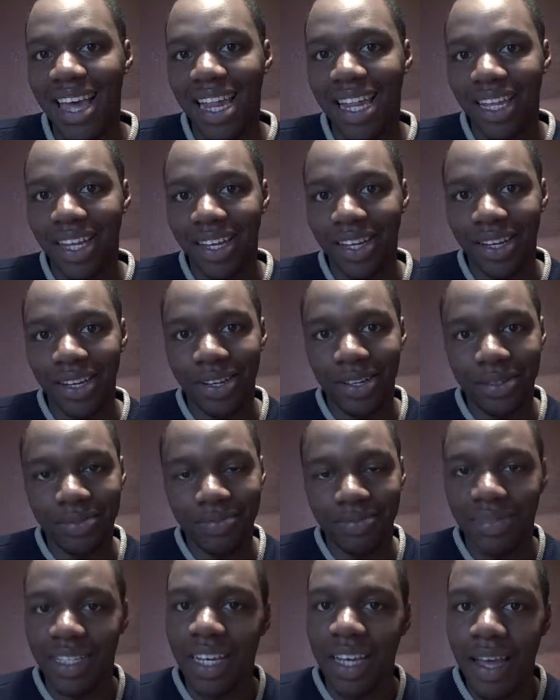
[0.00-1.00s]

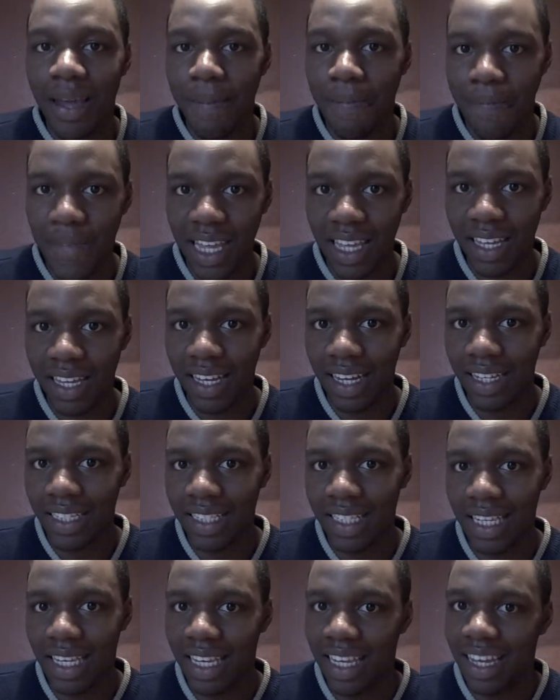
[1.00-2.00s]
Hello, Big Guy
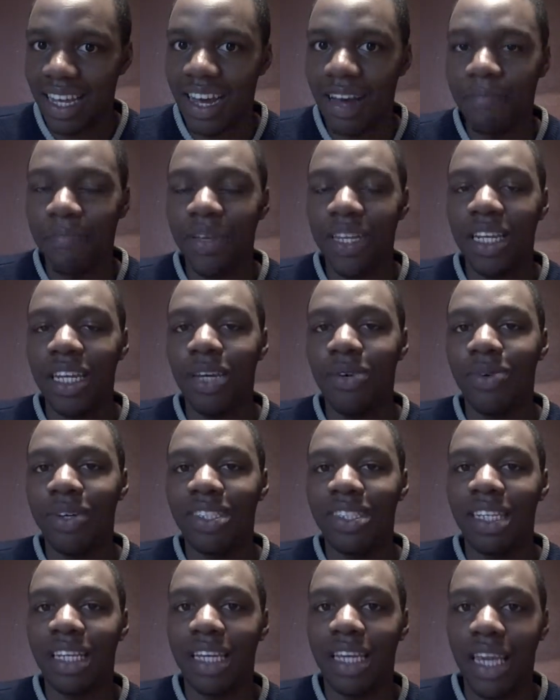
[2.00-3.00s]
Z here, up in here
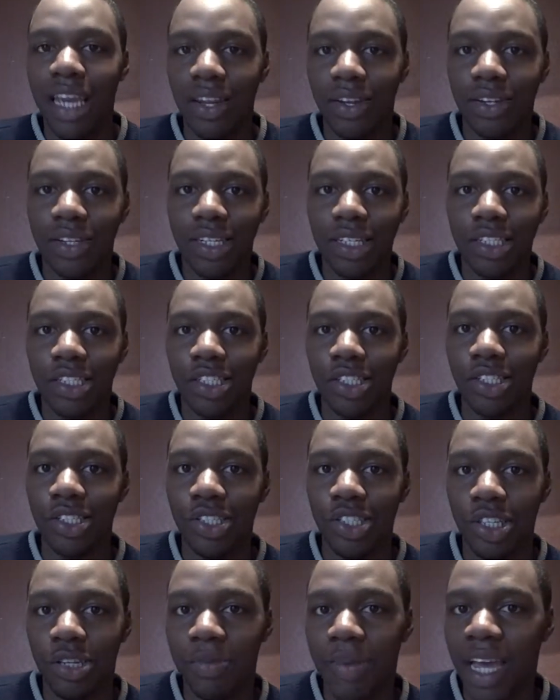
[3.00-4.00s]
once again on this
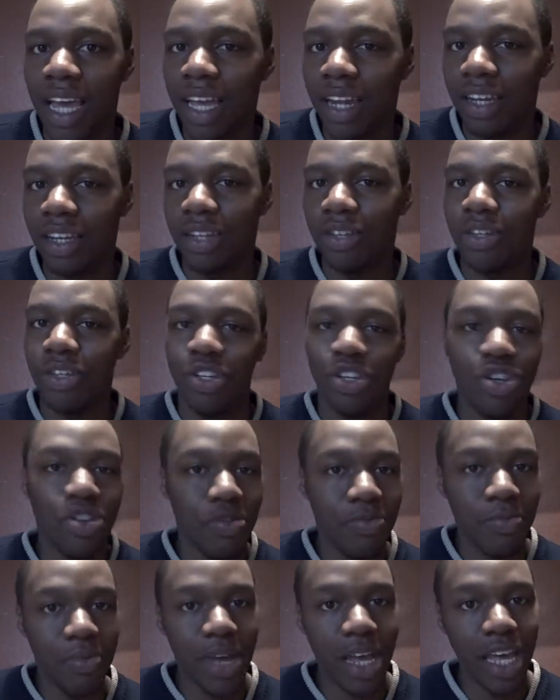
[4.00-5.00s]
YouTube, and
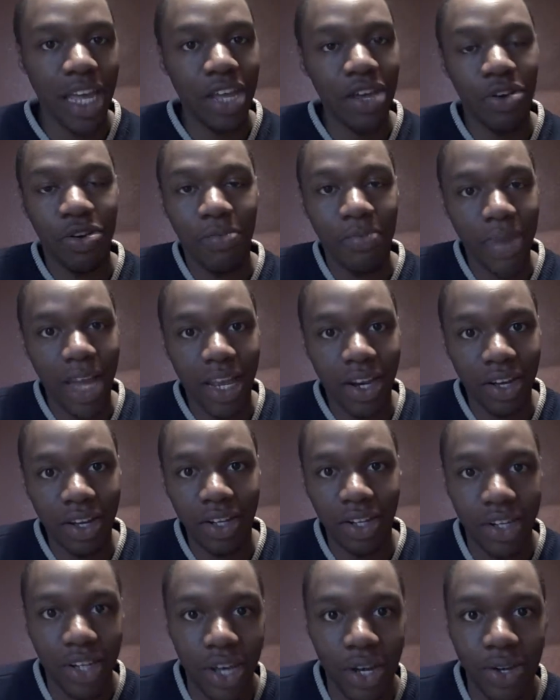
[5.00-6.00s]
you may or may
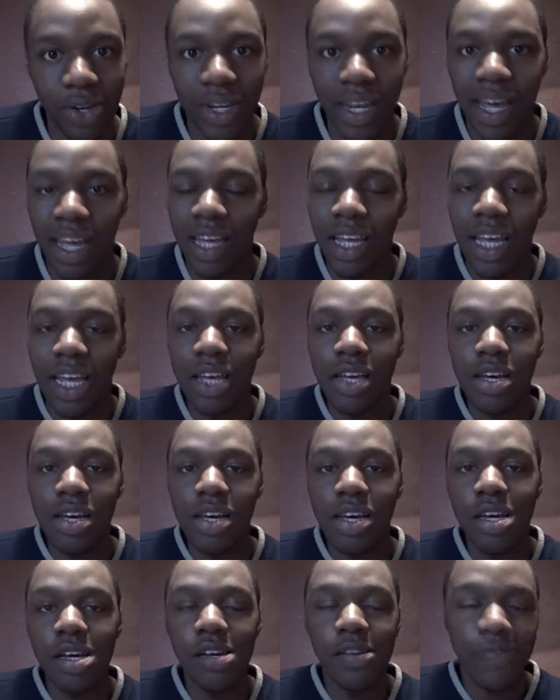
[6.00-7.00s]
not know that
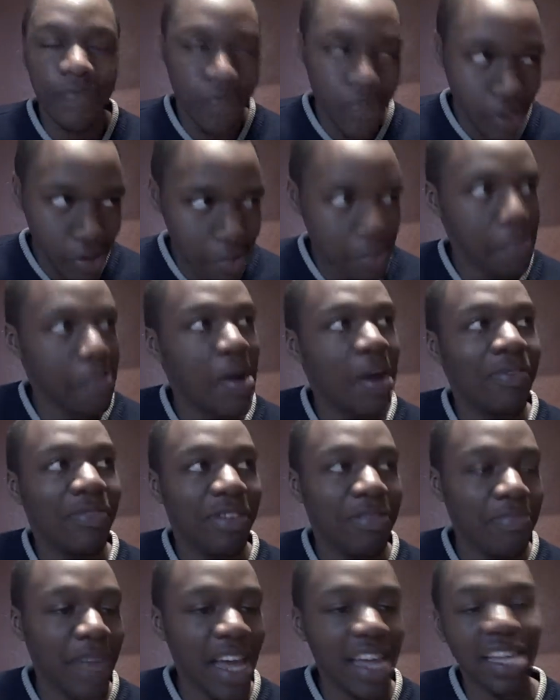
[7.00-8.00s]
a few
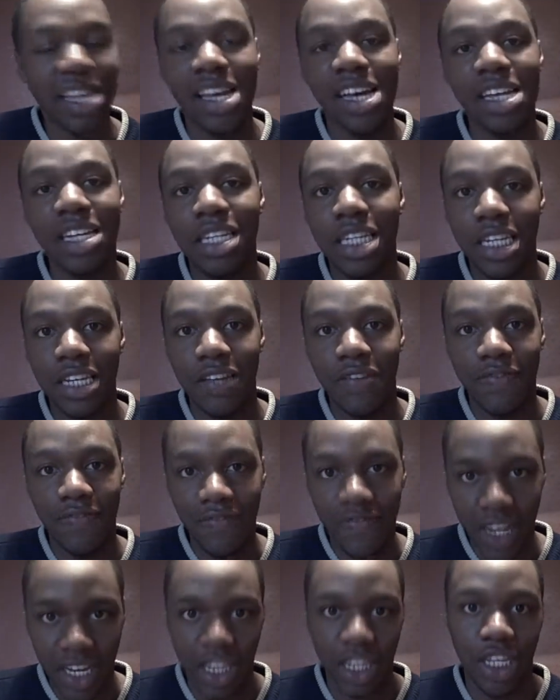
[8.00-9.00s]
months back I did a
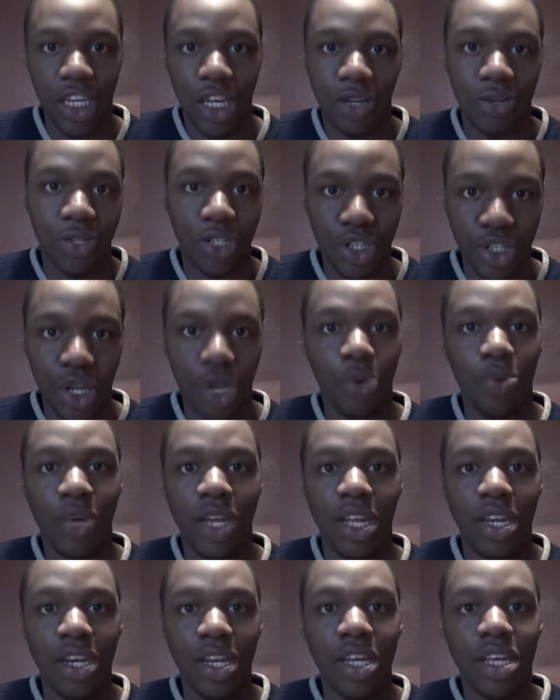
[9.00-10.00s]
video
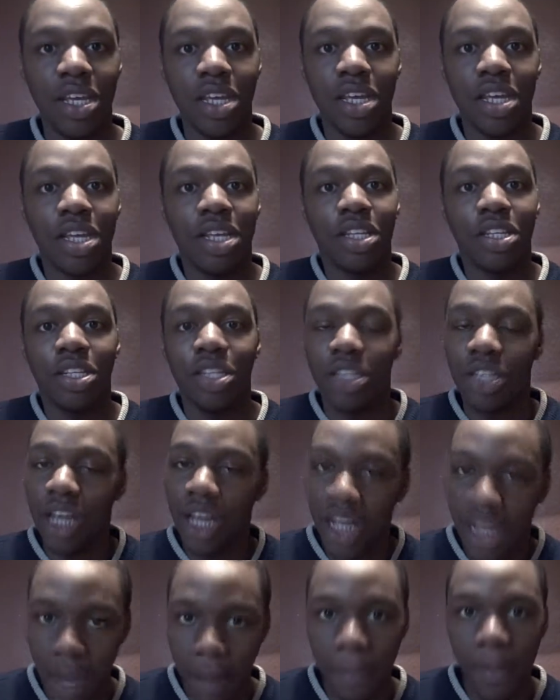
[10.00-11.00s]
showing
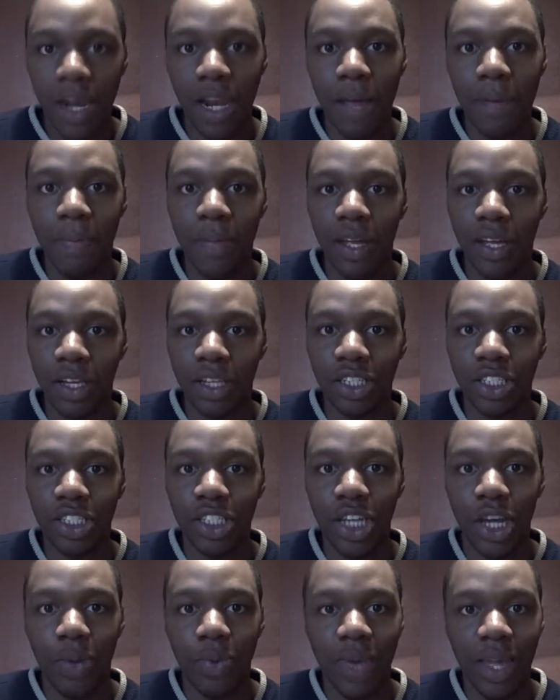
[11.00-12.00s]
a couple of books,
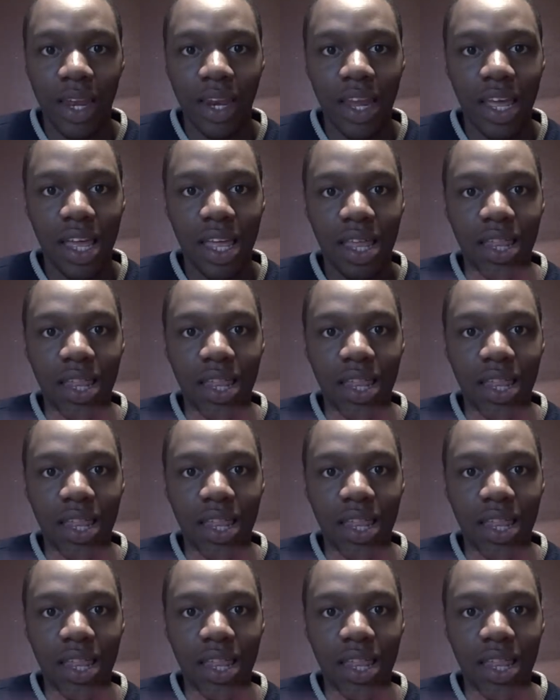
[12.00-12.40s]
showing